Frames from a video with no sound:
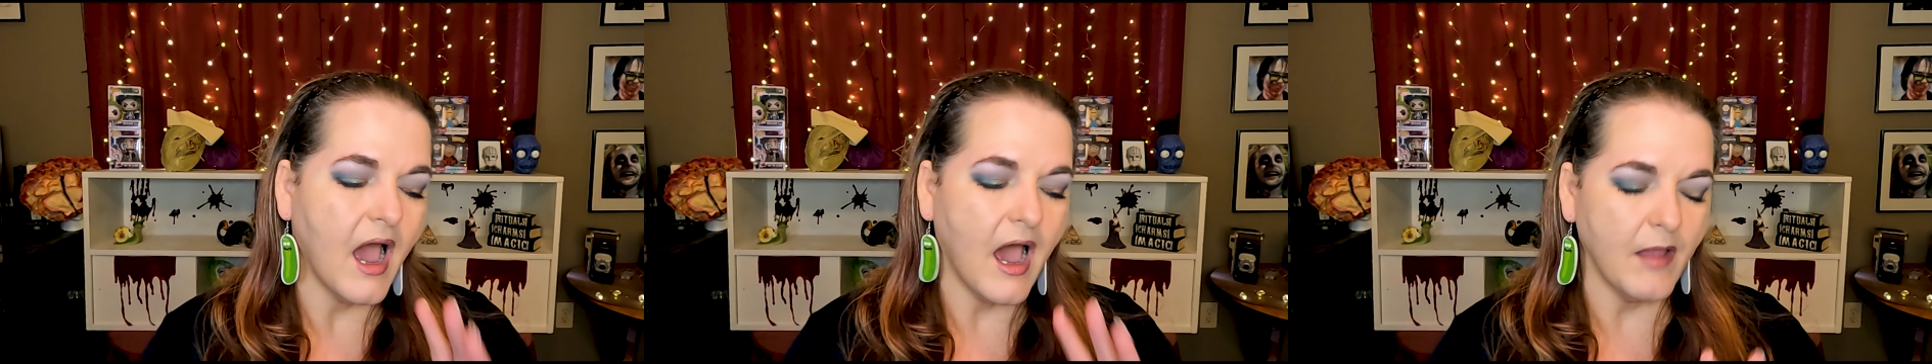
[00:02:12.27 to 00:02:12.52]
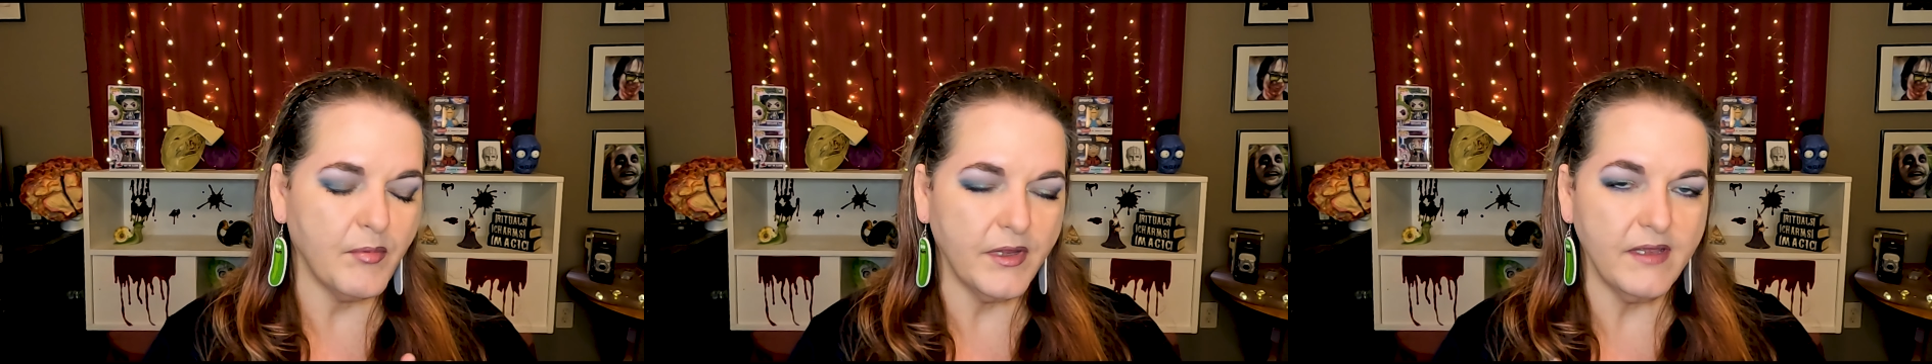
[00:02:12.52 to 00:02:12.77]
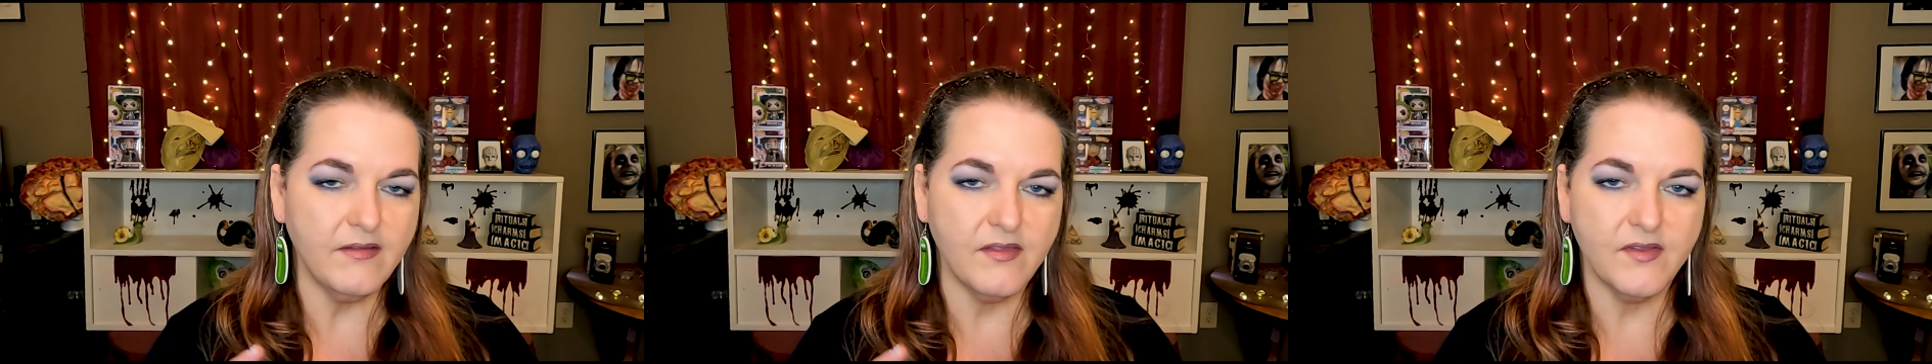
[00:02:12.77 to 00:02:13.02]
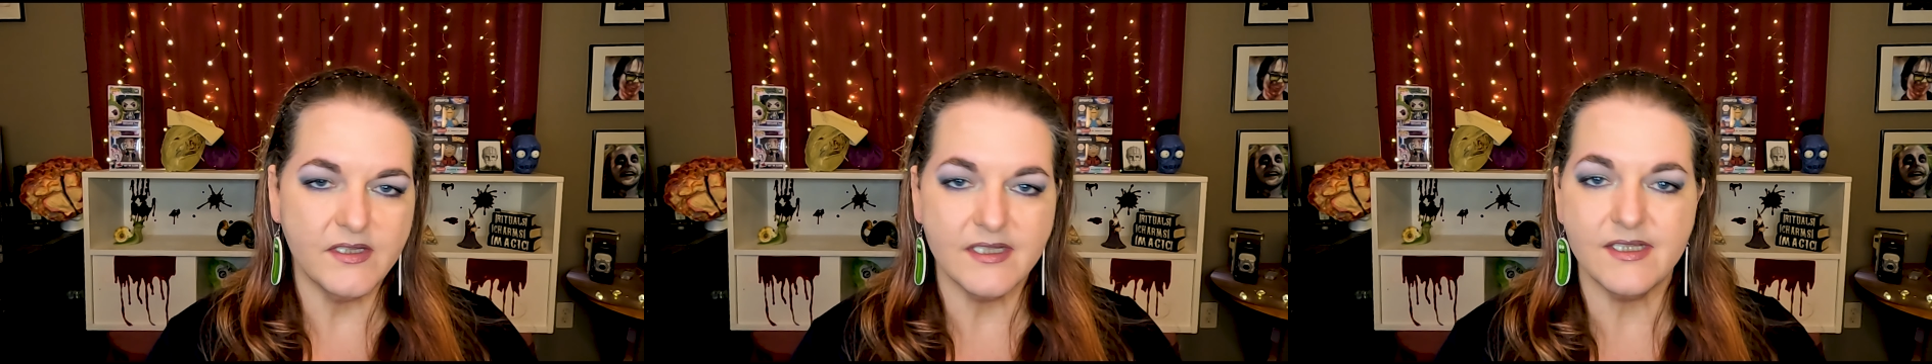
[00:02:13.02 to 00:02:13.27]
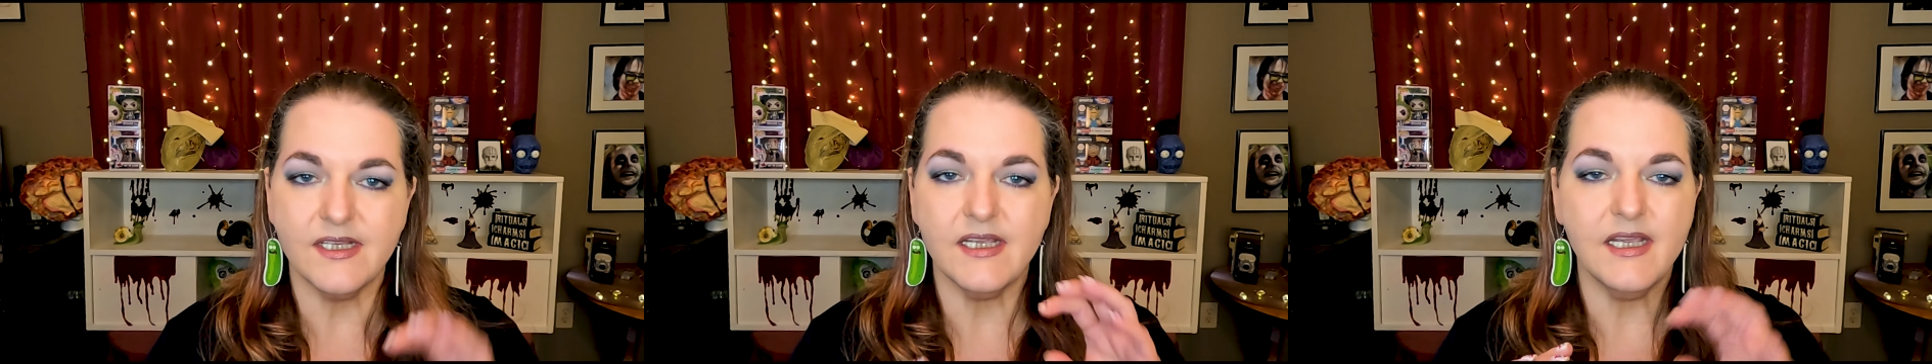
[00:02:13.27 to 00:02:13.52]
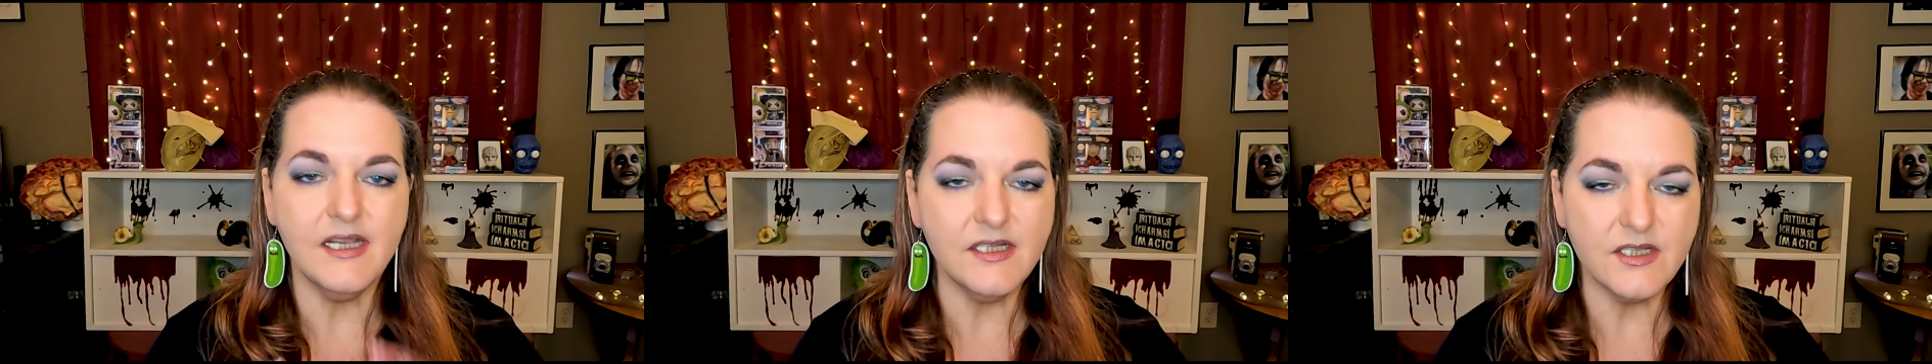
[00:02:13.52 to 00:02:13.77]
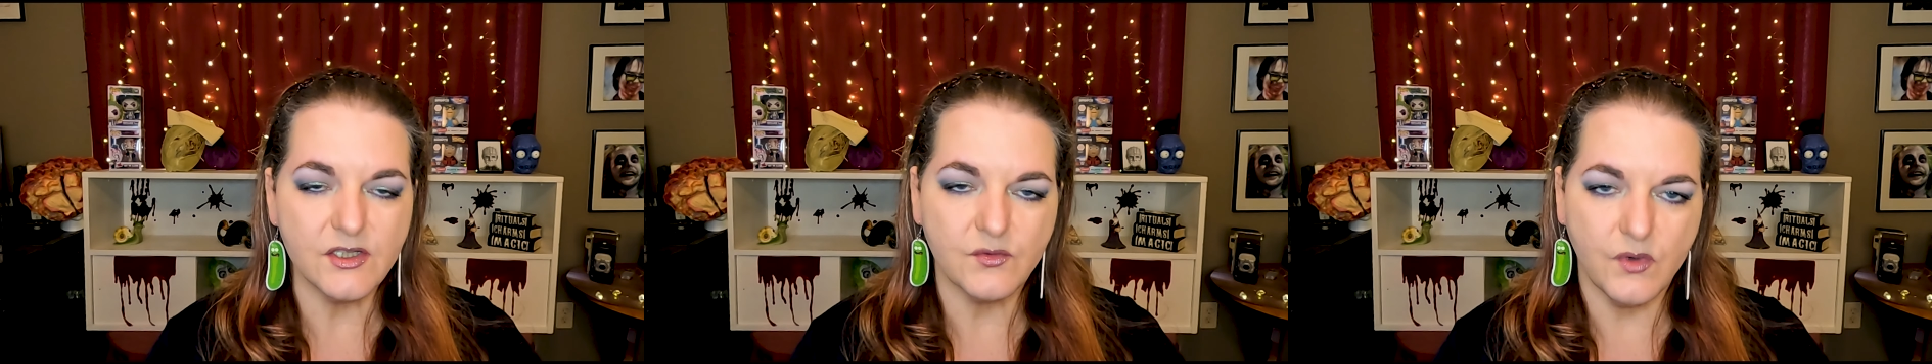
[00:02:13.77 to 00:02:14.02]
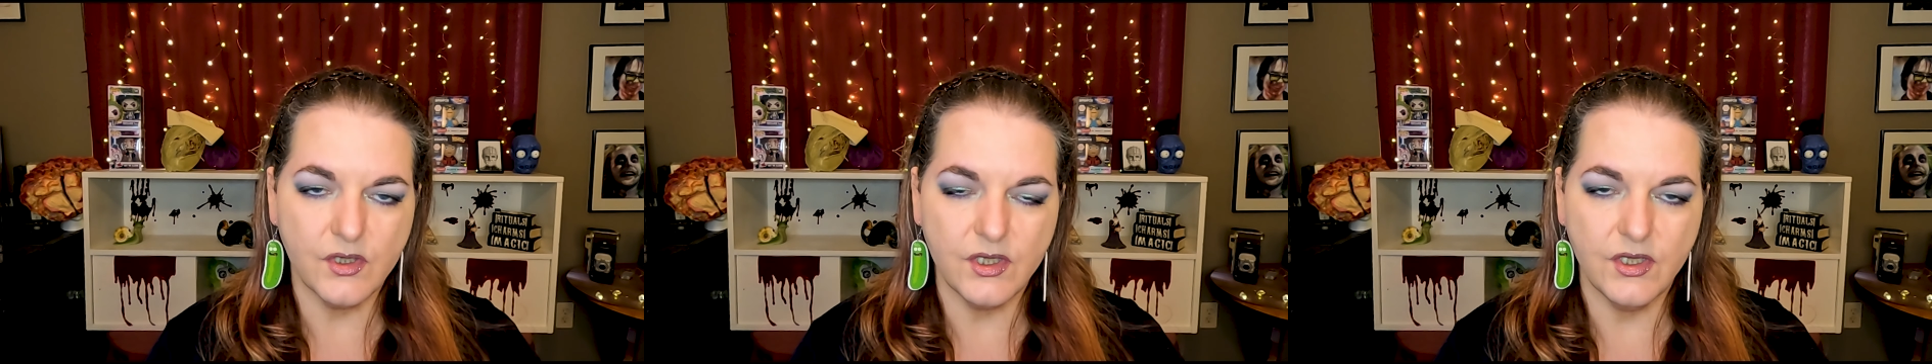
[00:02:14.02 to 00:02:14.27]
I believe that this is the easiest
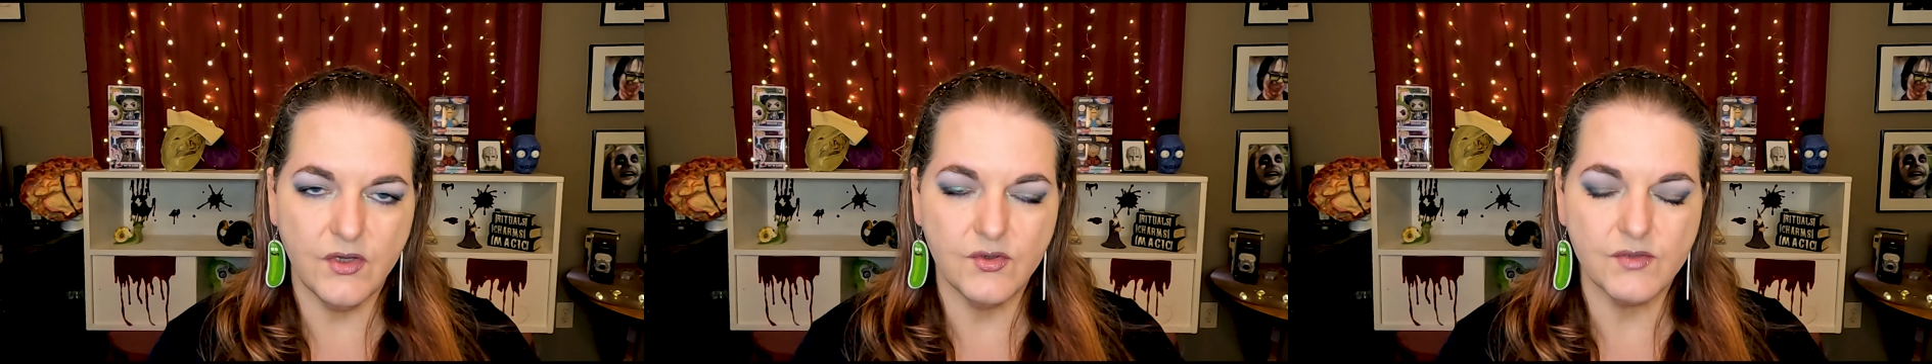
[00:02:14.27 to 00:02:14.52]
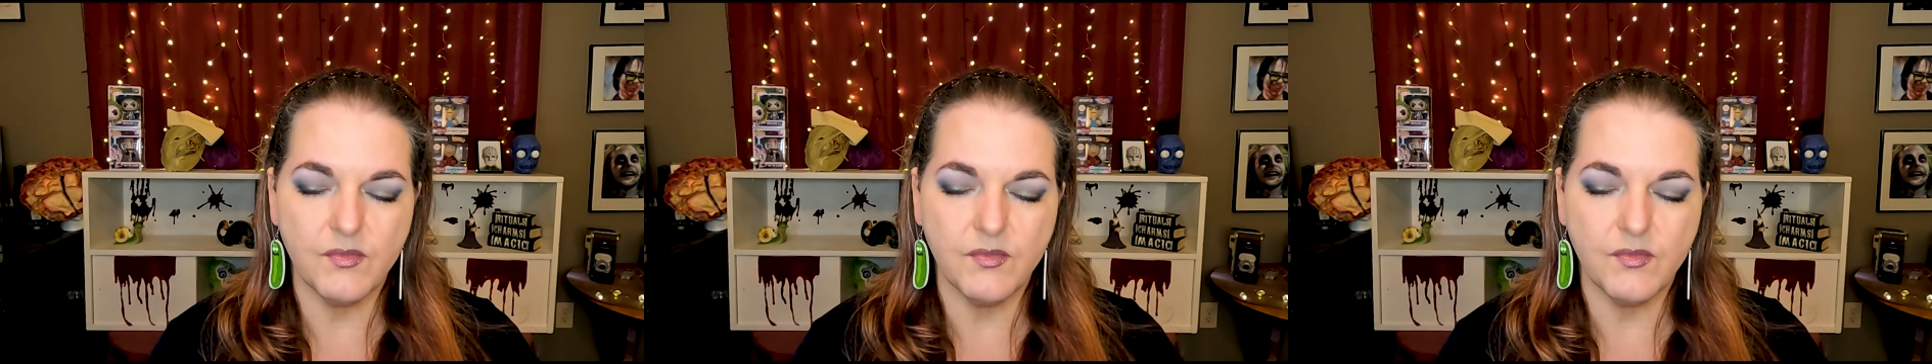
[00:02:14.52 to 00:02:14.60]
one to use,